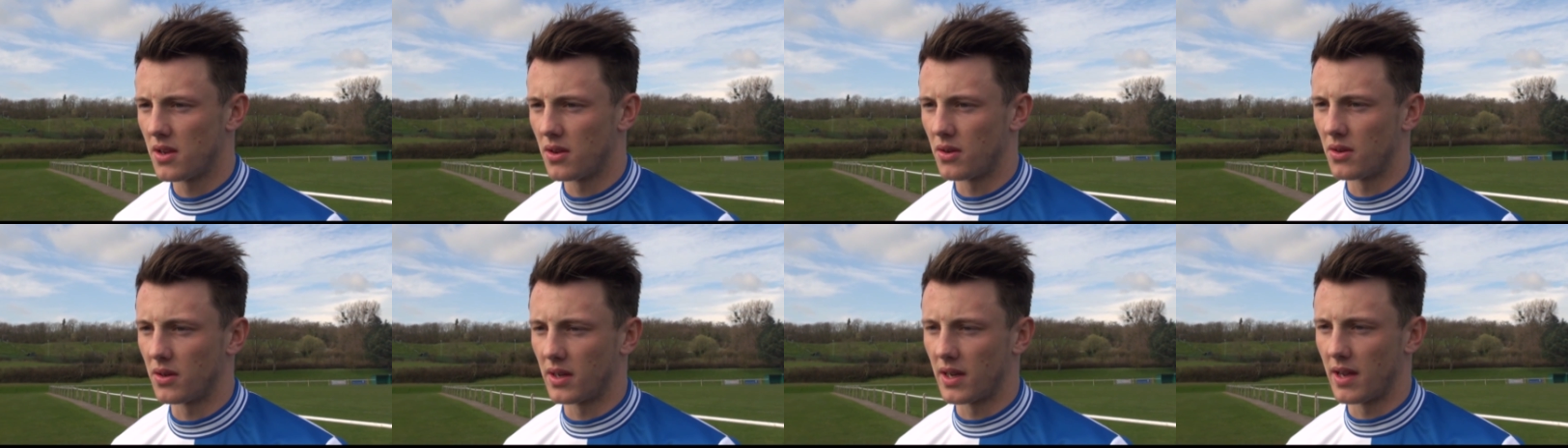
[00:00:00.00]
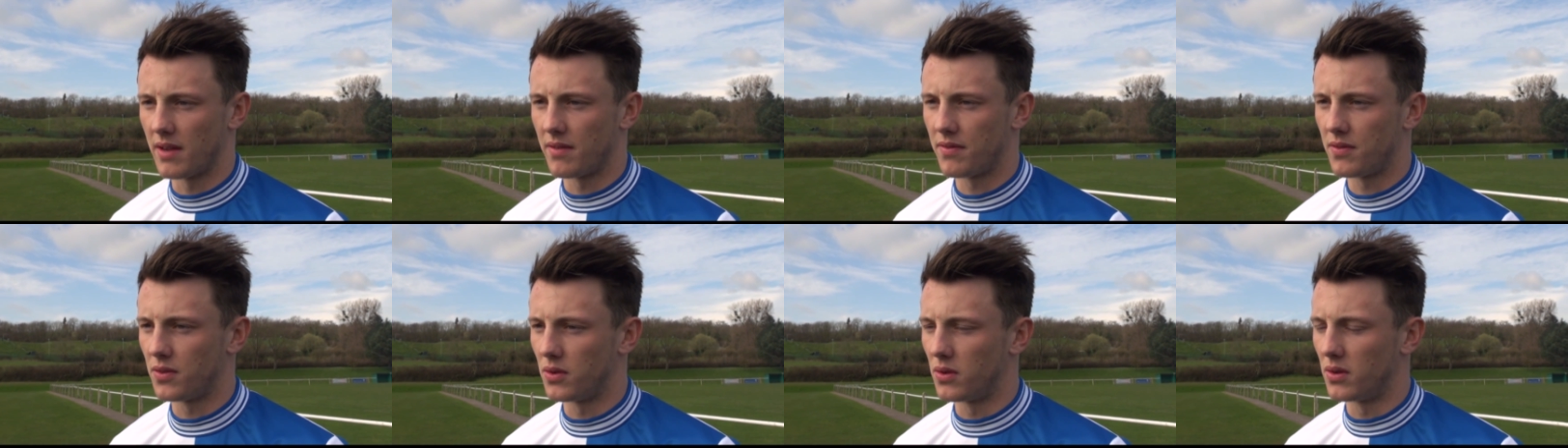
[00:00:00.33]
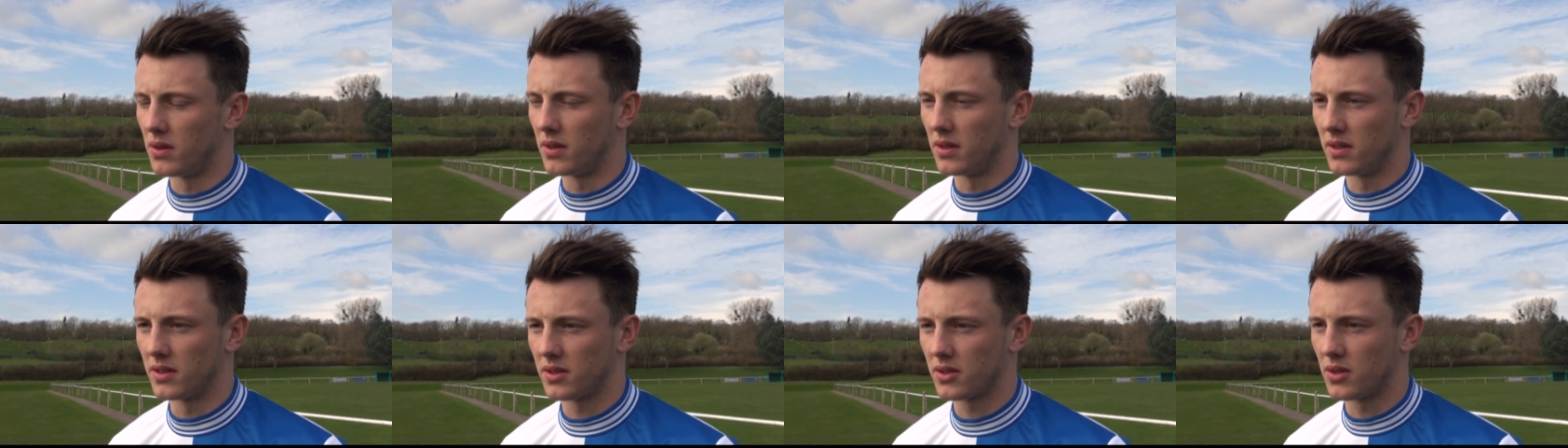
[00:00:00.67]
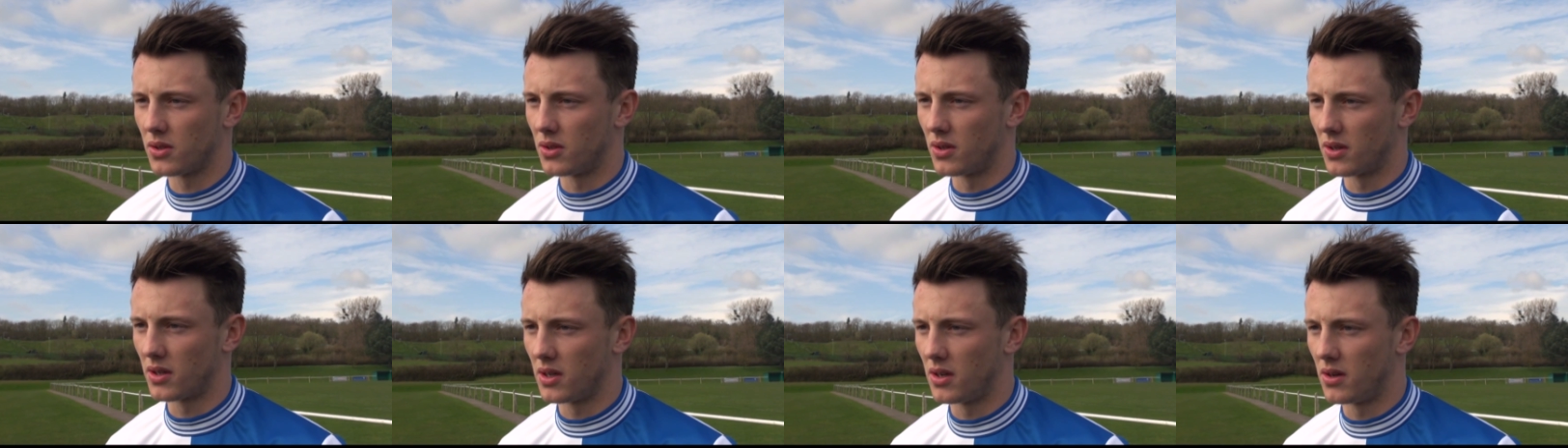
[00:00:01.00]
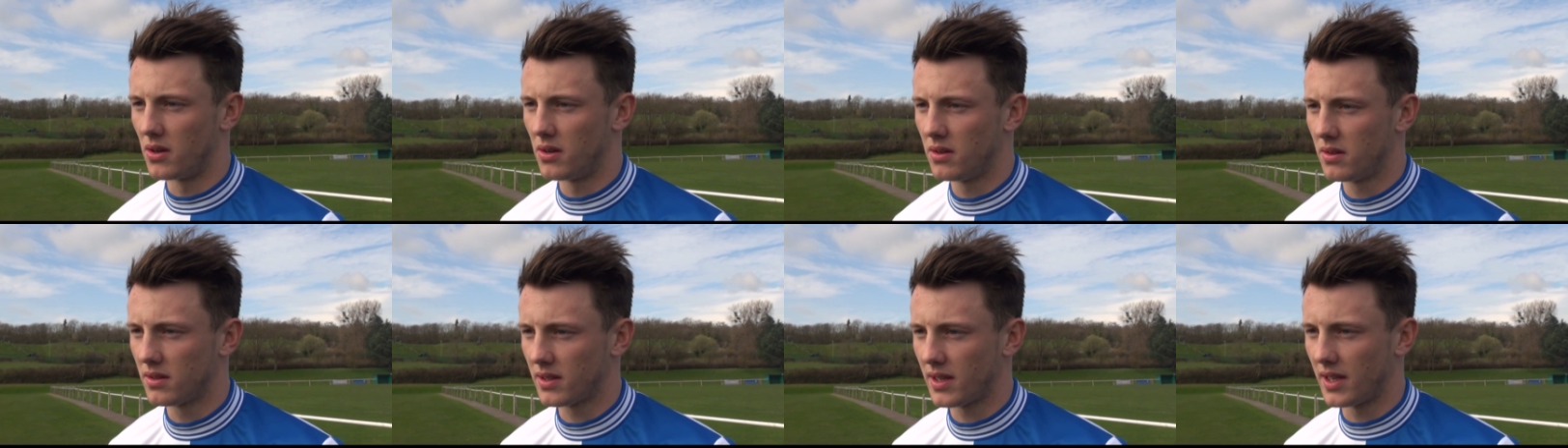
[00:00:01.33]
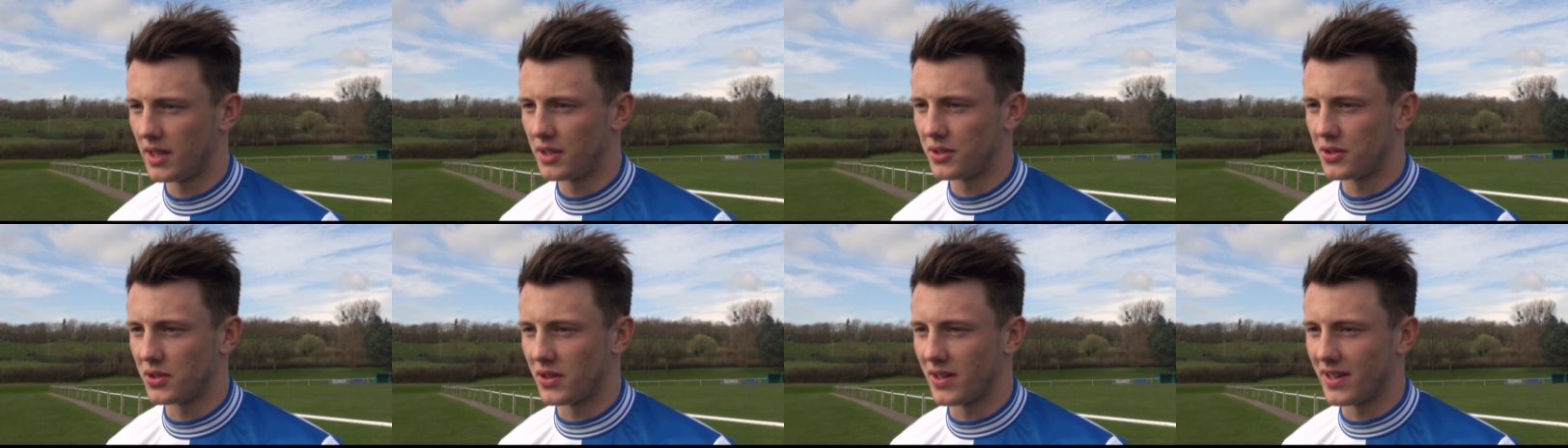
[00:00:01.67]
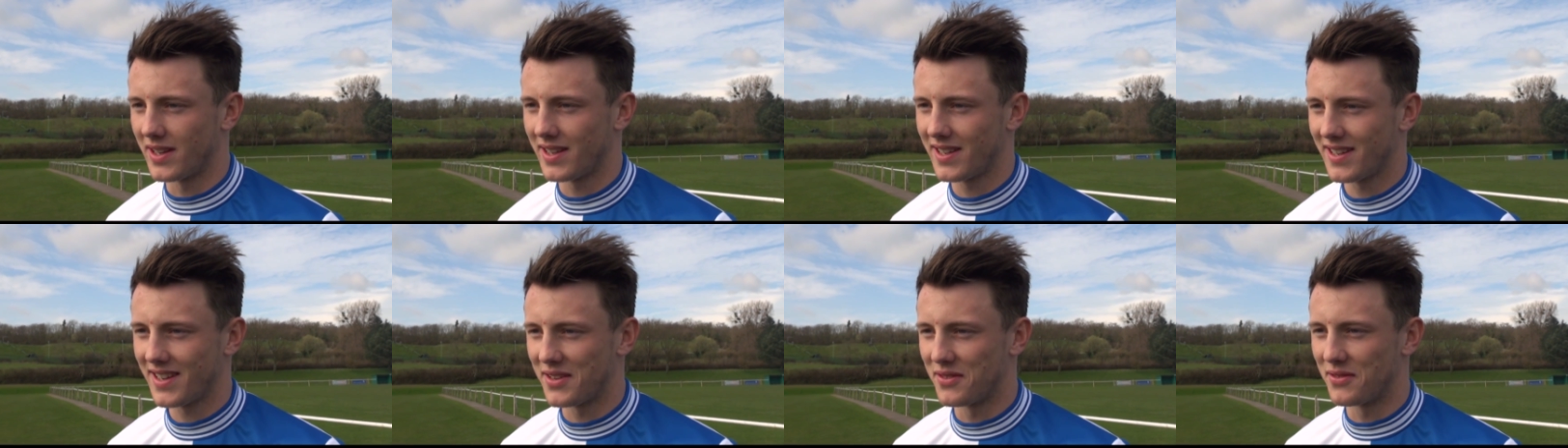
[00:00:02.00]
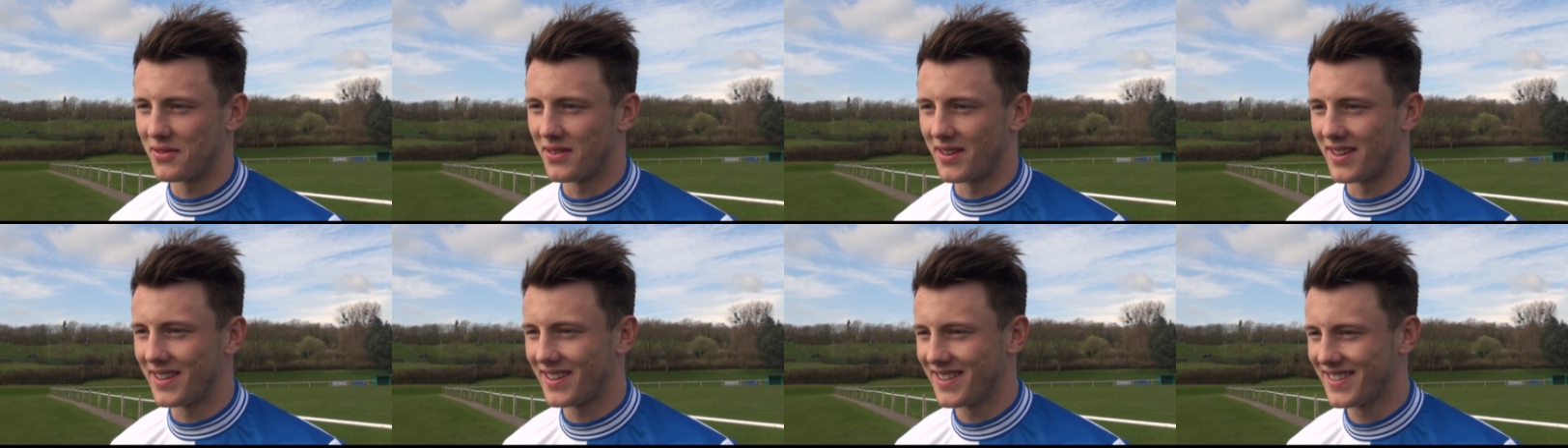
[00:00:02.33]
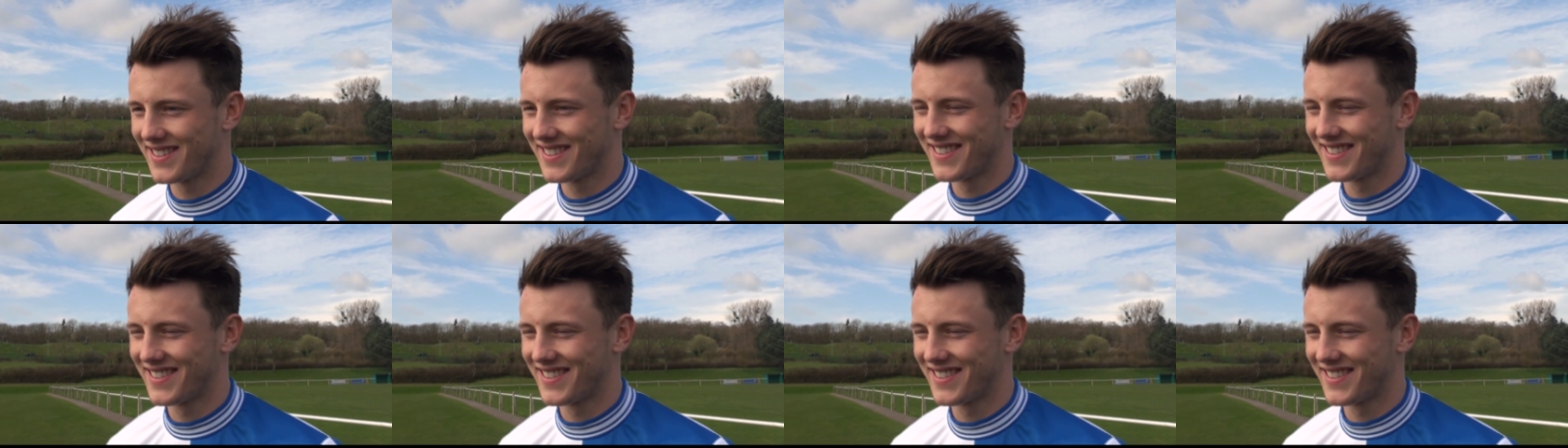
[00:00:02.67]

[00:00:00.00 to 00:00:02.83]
you can get forward and score a goal occasionally, hopefully.